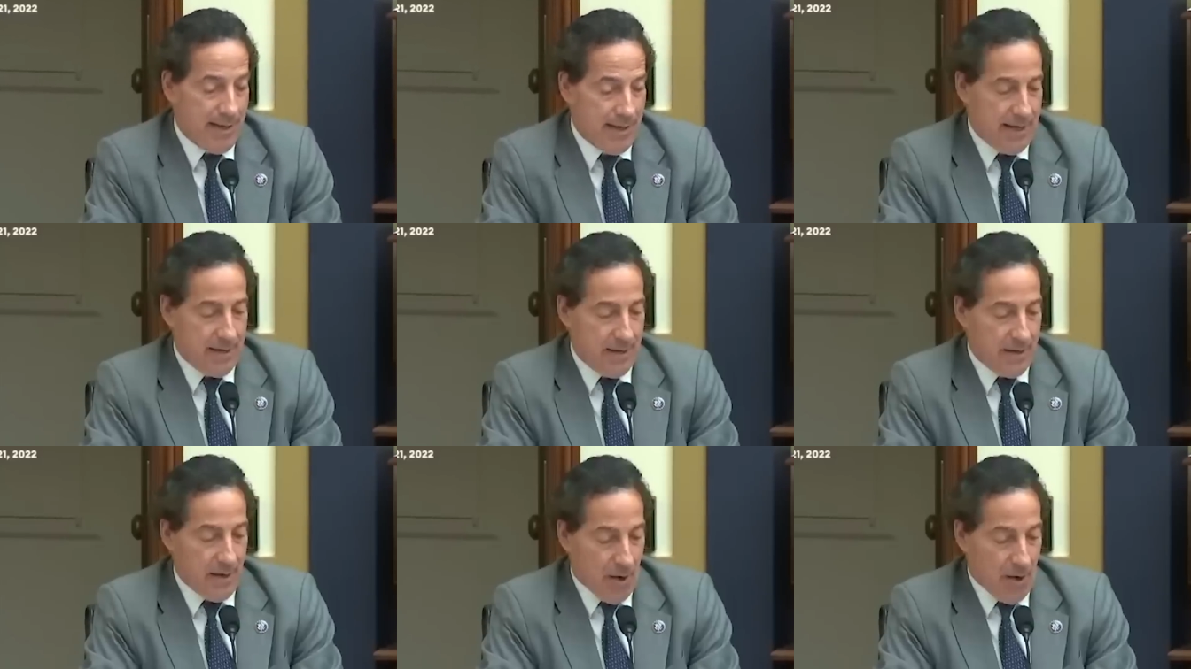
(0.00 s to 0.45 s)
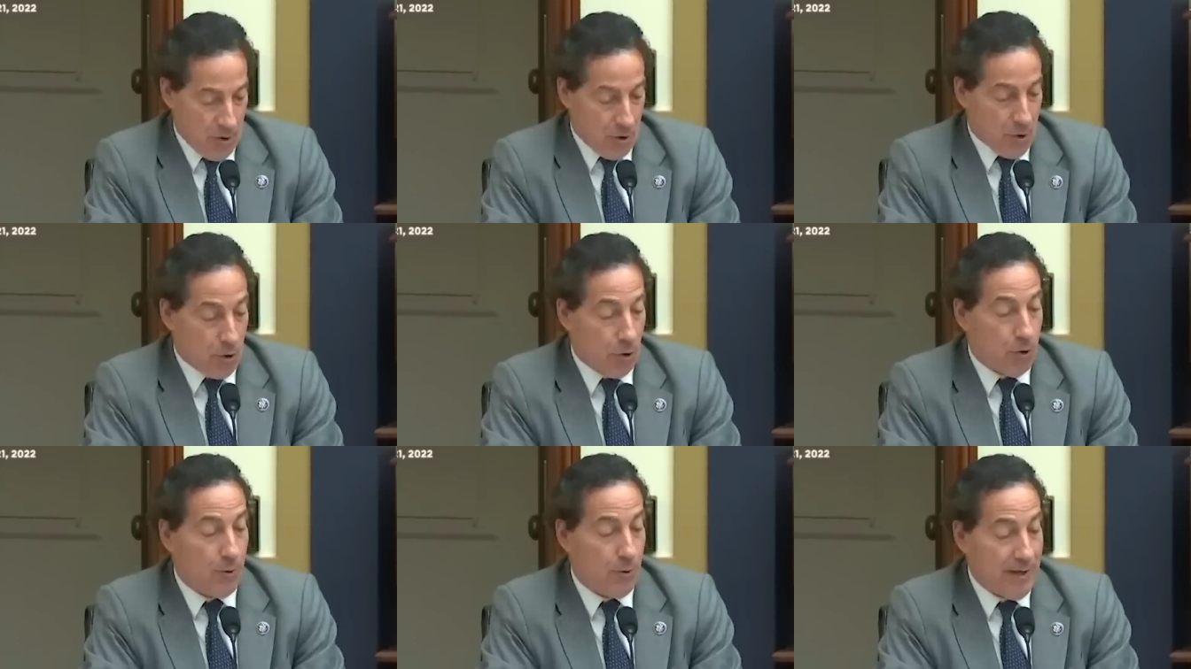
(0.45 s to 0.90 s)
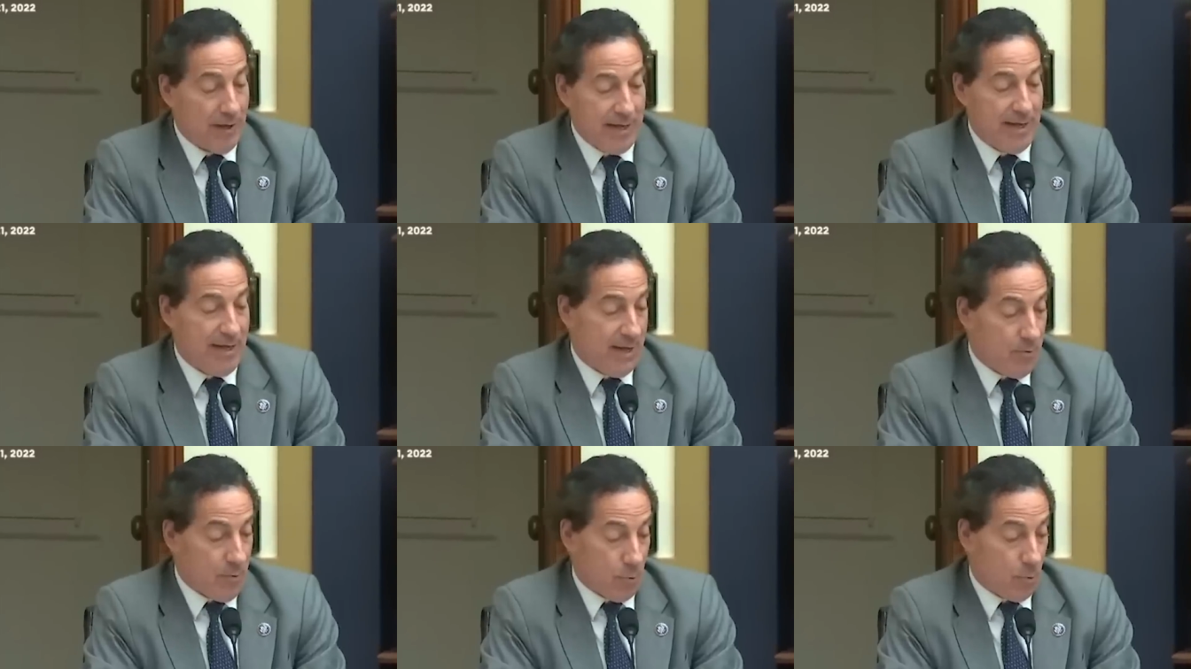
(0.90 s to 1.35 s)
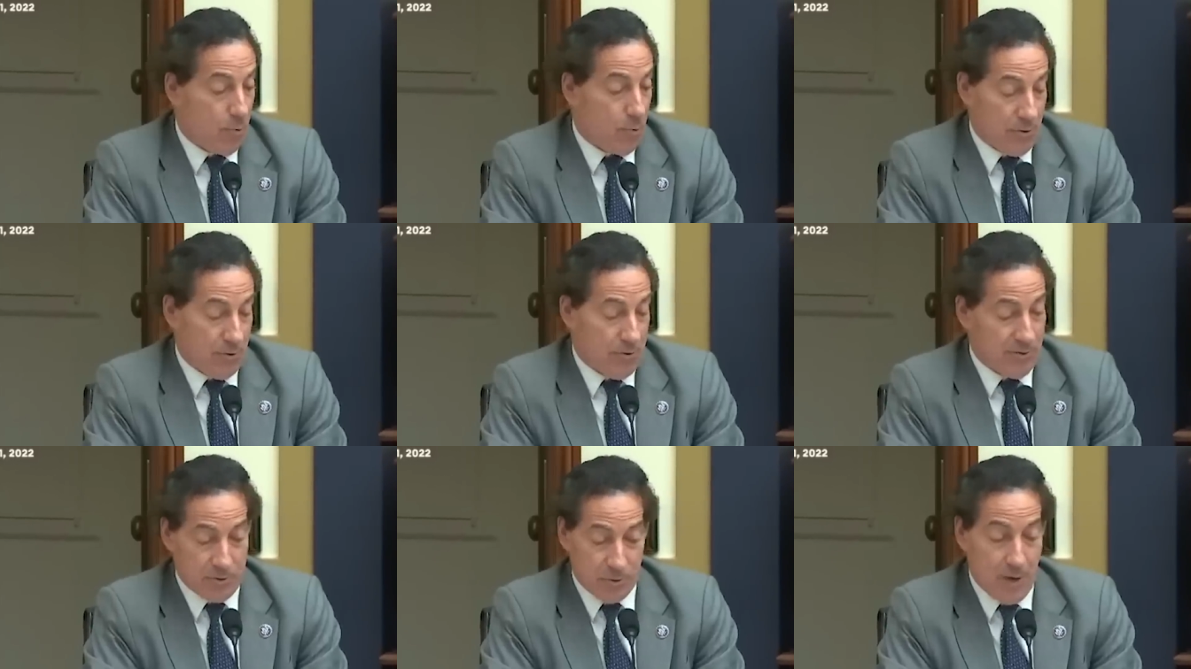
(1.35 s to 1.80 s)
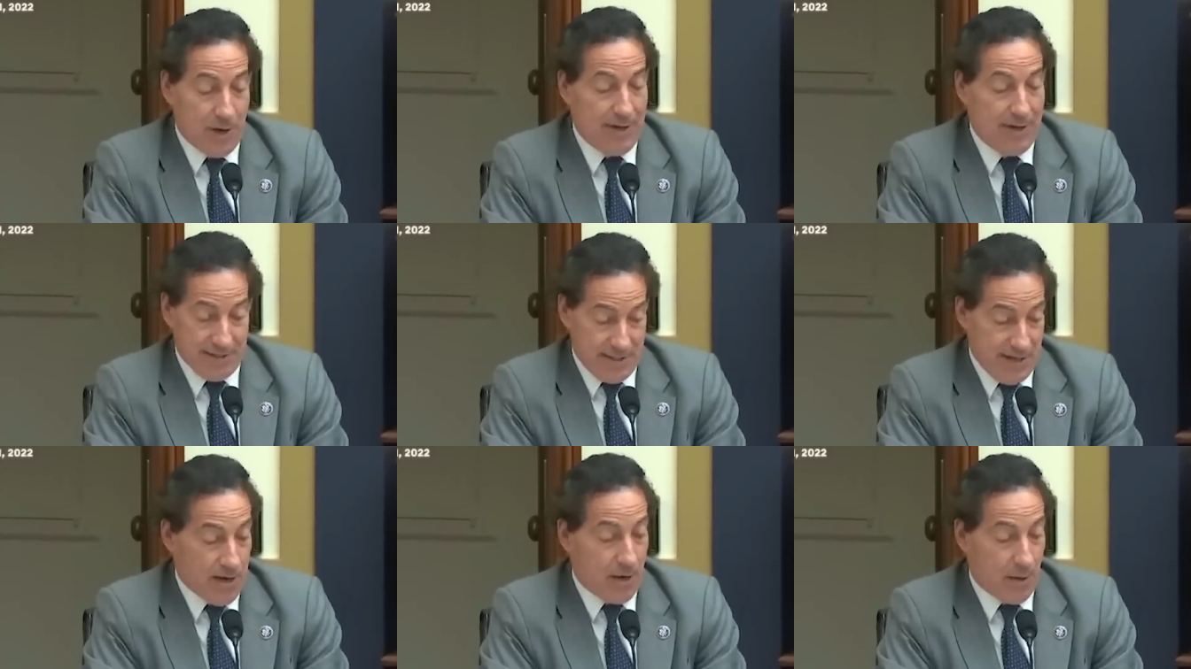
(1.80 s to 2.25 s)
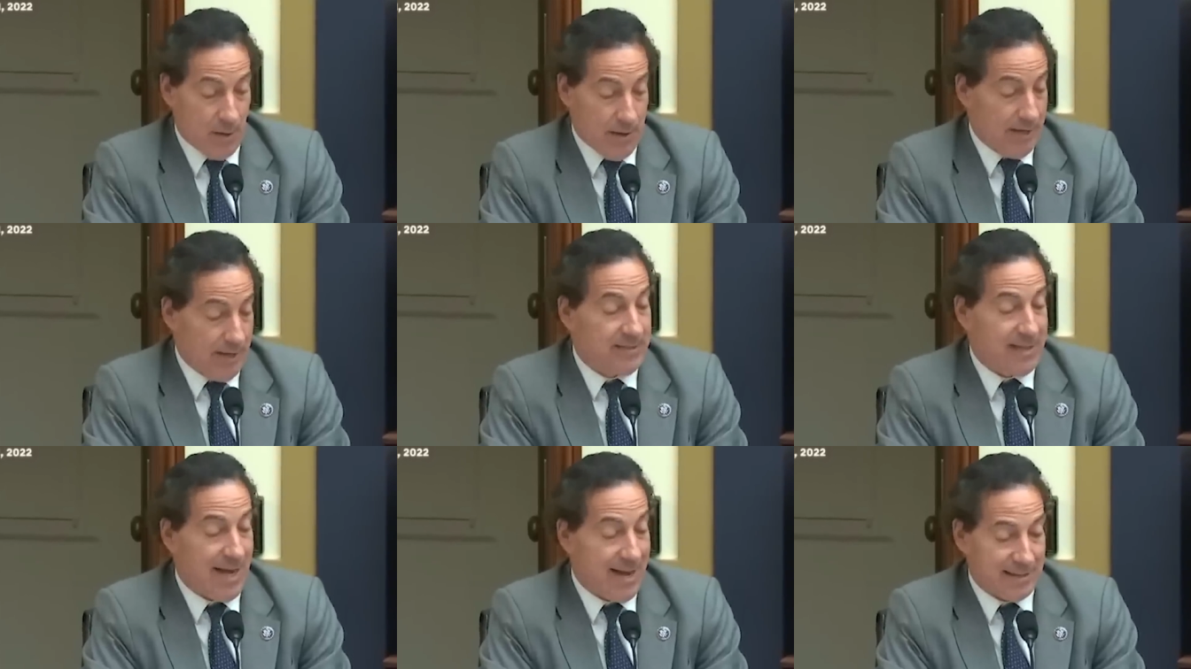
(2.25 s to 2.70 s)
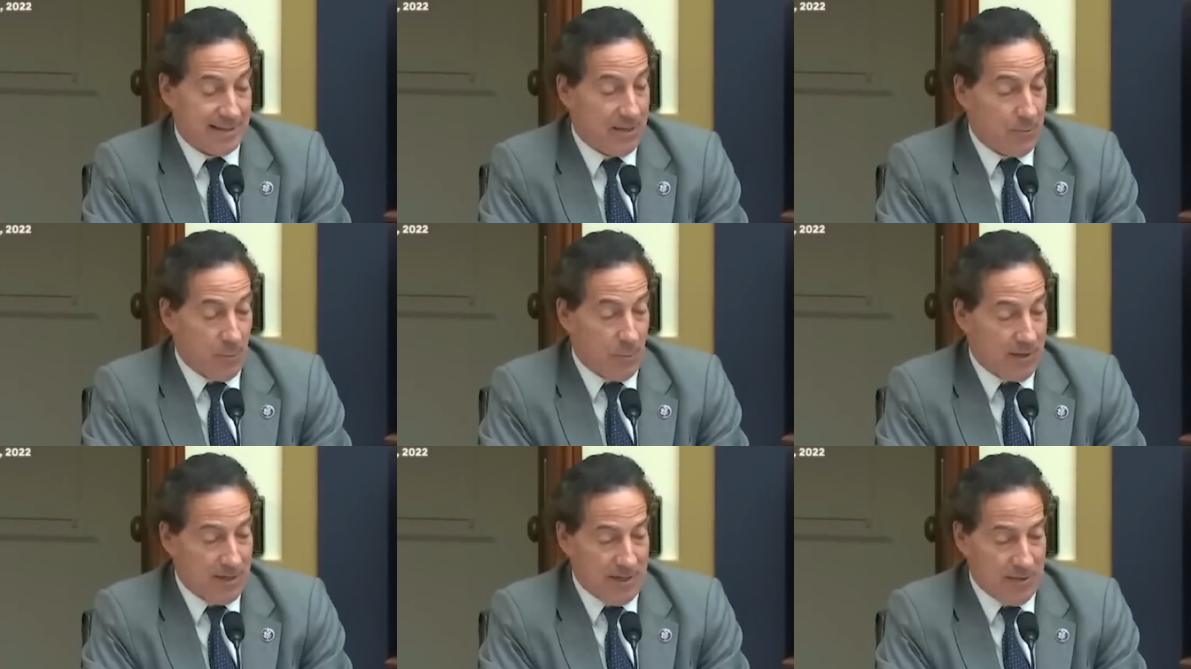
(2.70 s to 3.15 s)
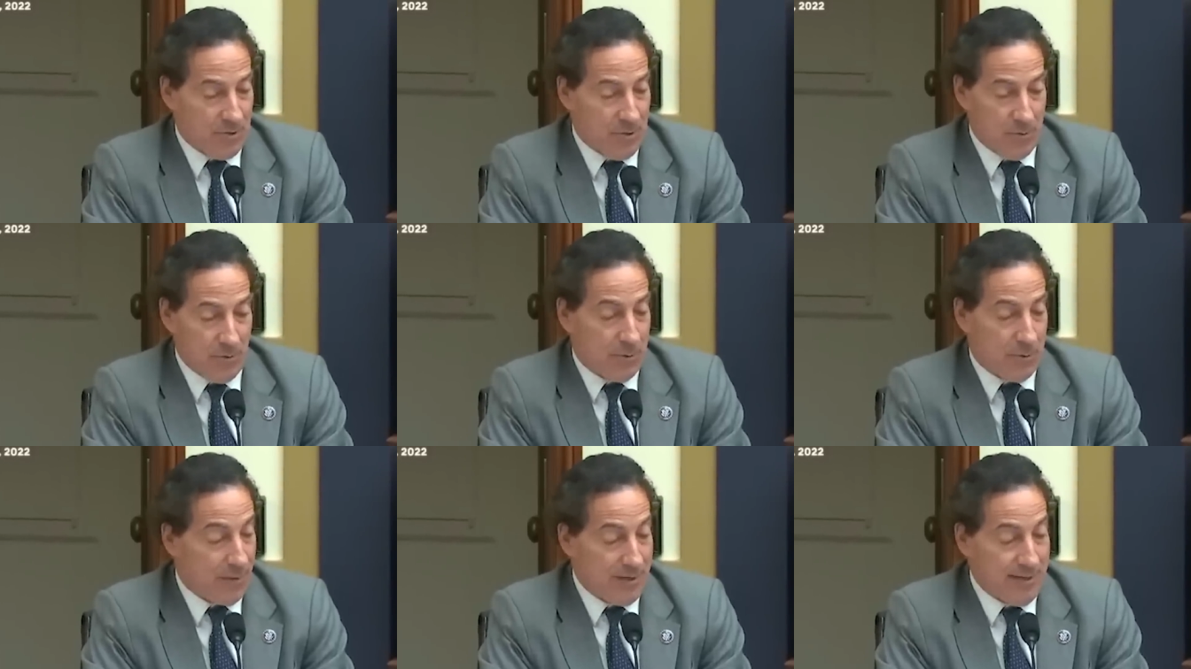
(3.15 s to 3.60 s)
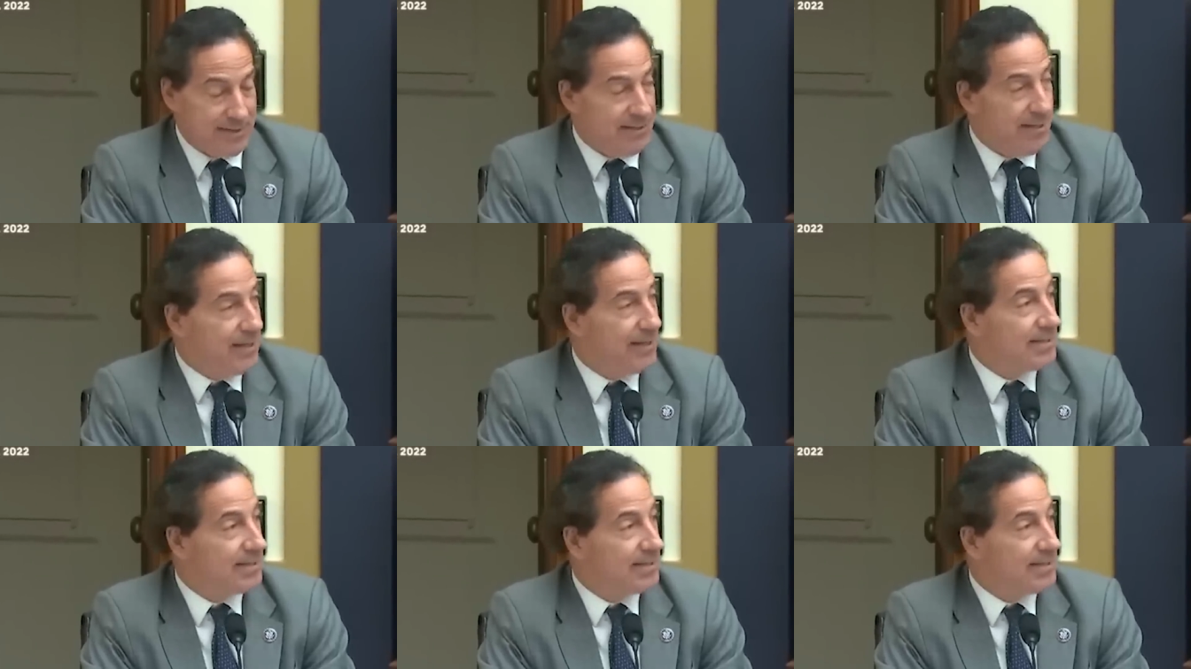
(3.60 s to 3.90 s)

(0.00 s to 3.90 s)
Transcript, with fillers: in a hurry in order to try to tell exactly what he knew and what he